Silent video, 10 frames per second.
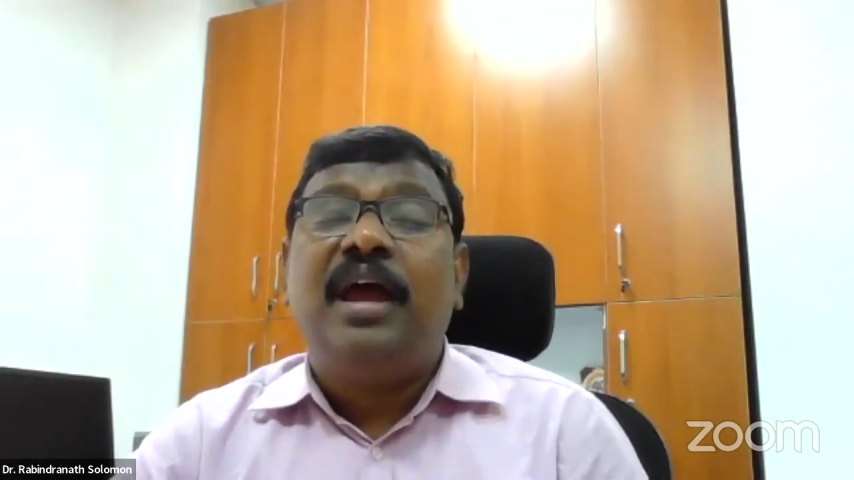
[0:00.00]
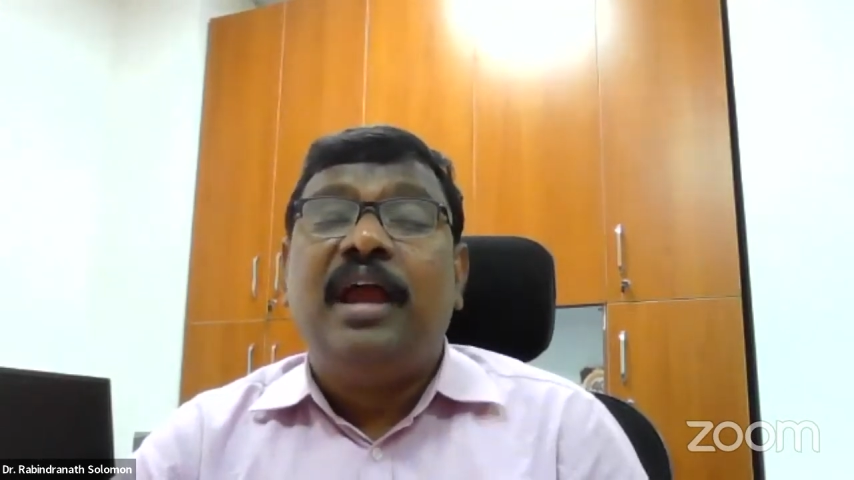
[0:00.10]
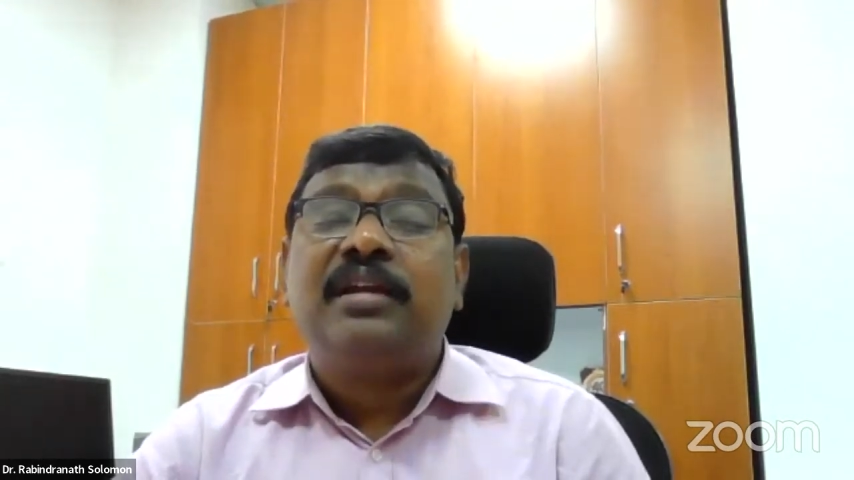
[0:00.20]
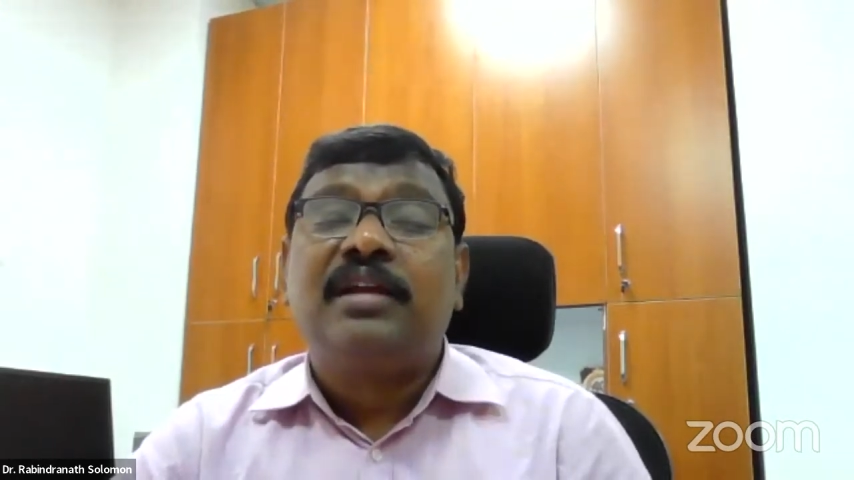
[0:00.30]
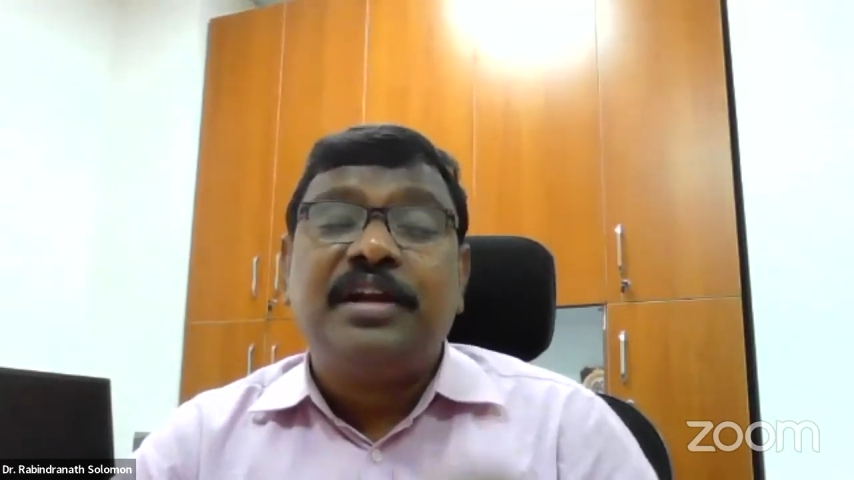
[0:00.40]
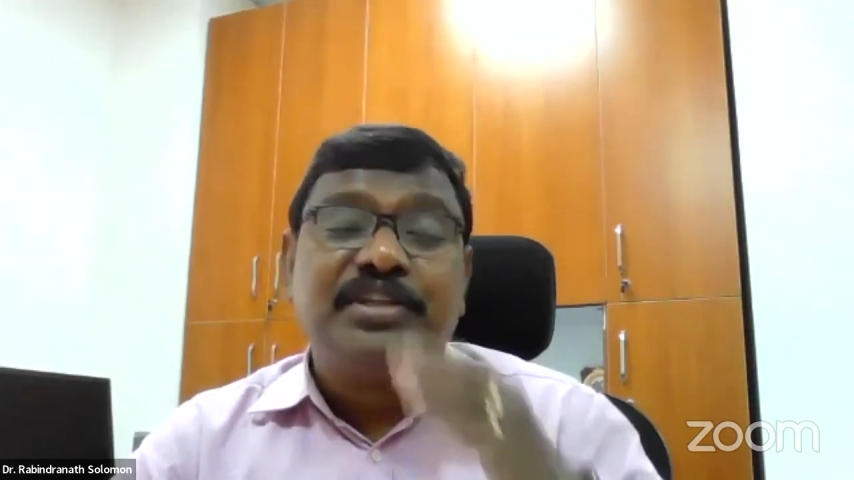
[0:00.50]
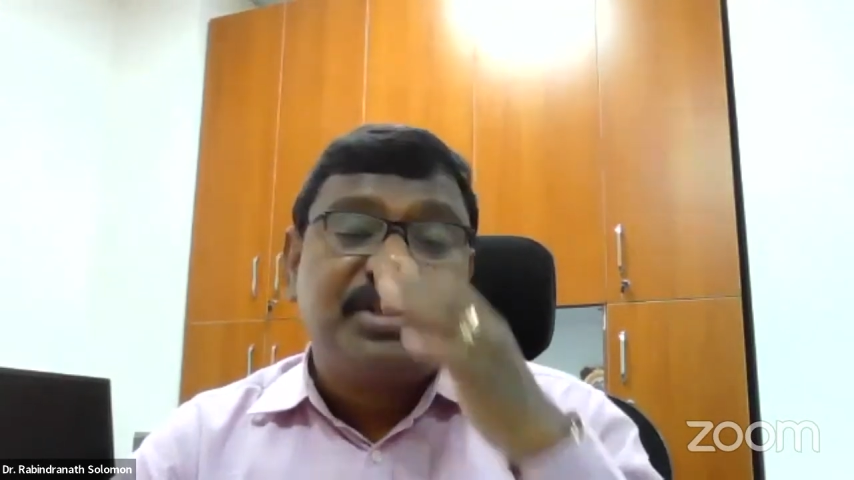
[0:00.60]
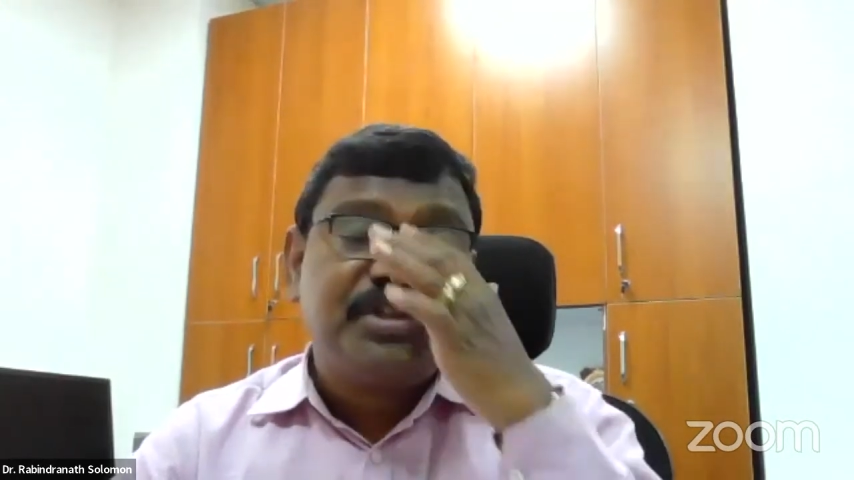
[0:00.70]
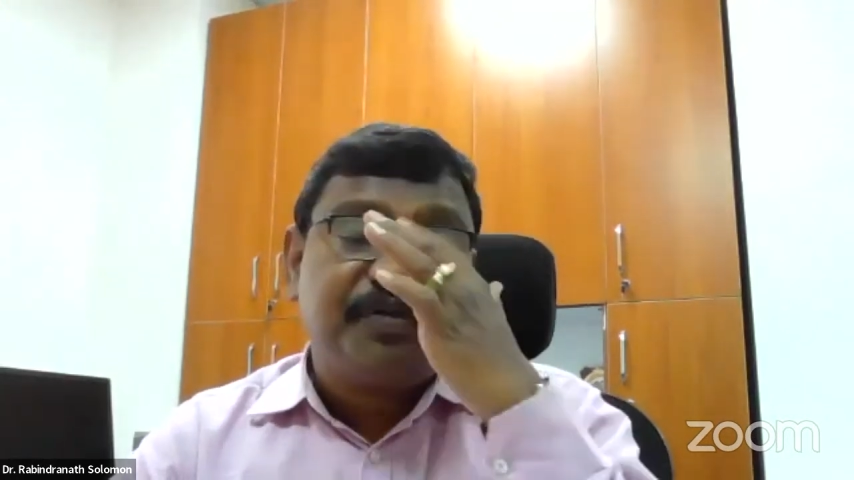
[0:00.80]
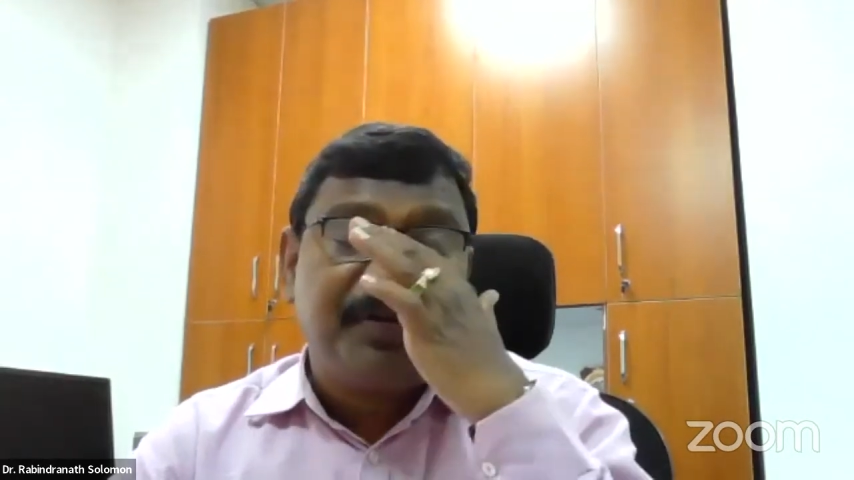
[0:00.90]
and
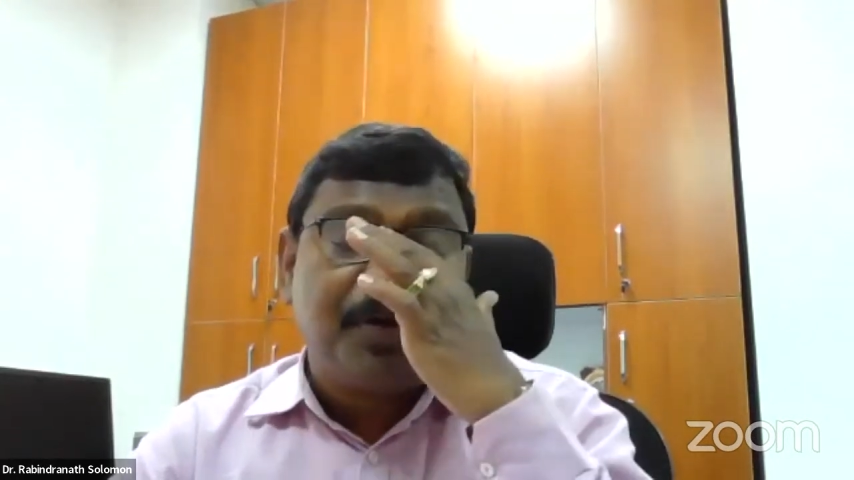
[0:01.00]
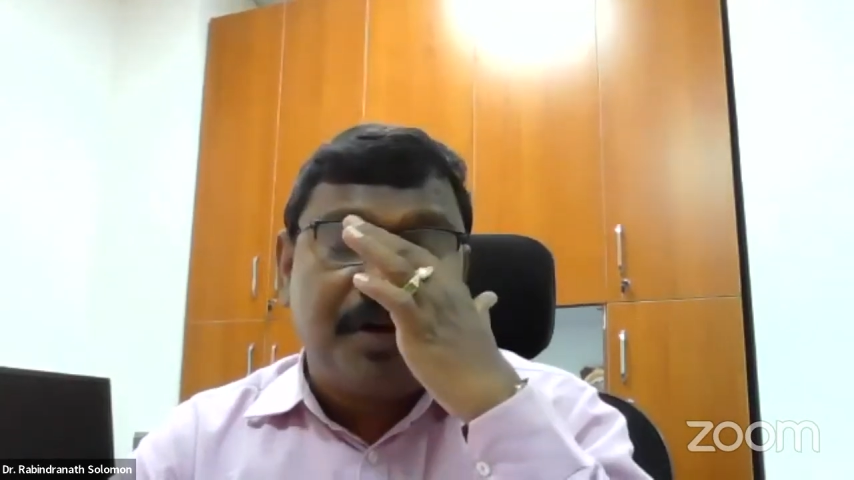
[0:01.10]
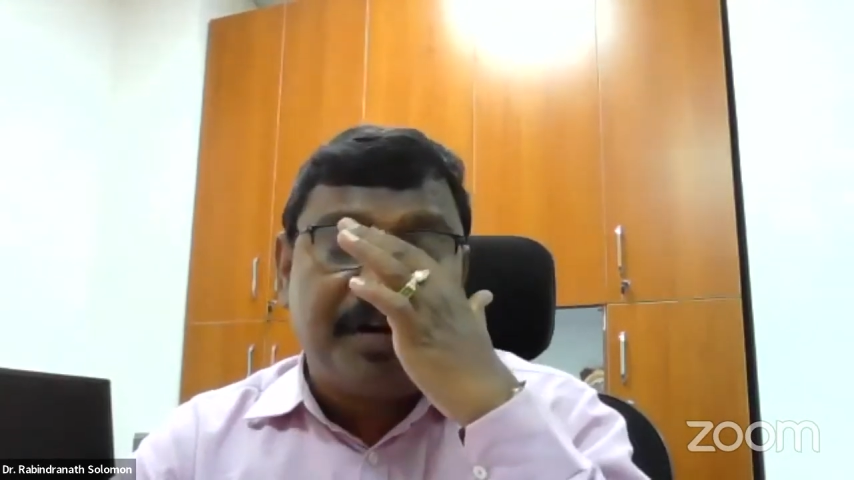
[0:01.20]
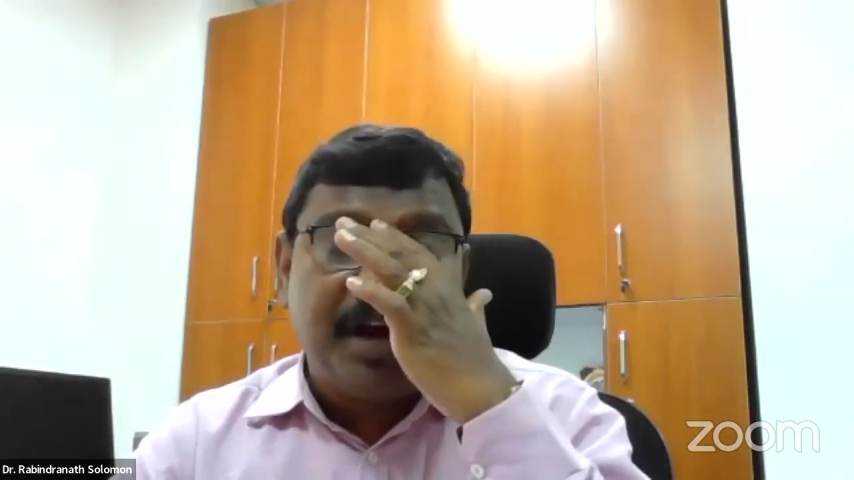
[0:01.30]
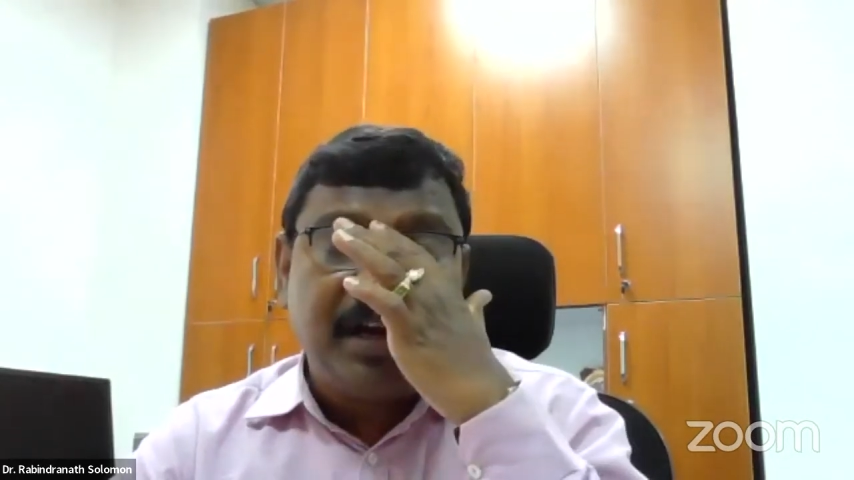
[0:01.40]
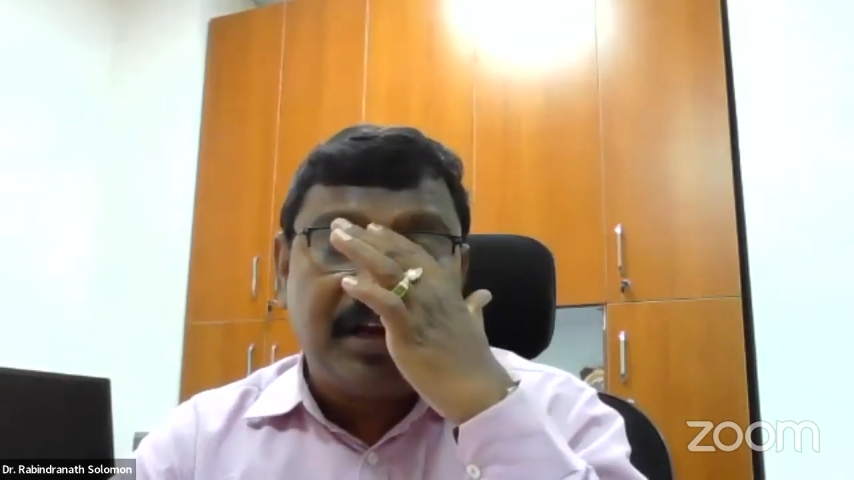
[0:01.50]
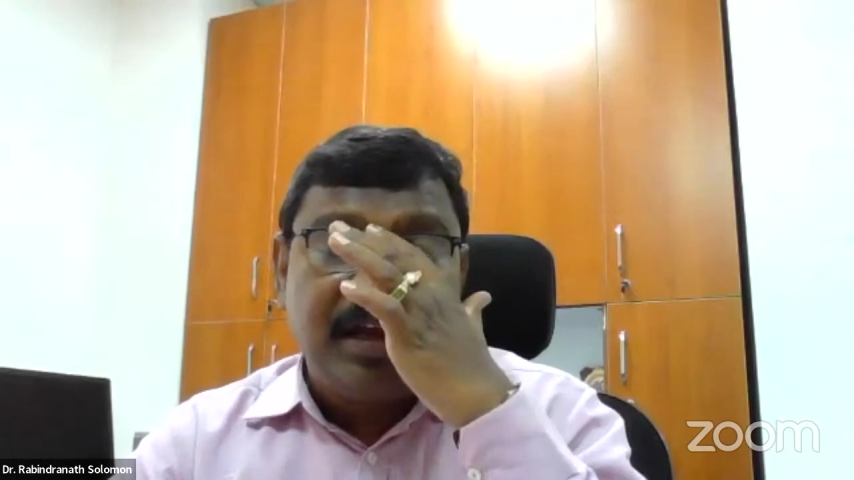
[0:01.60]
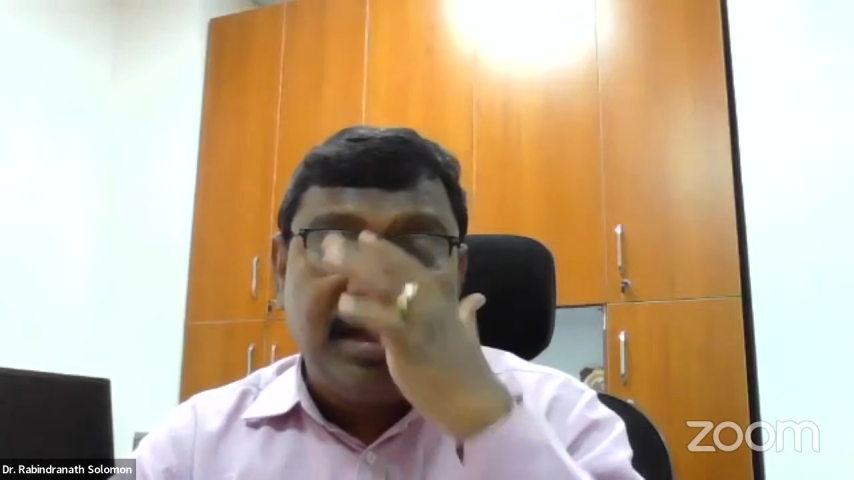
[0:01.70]
conditions of the contract,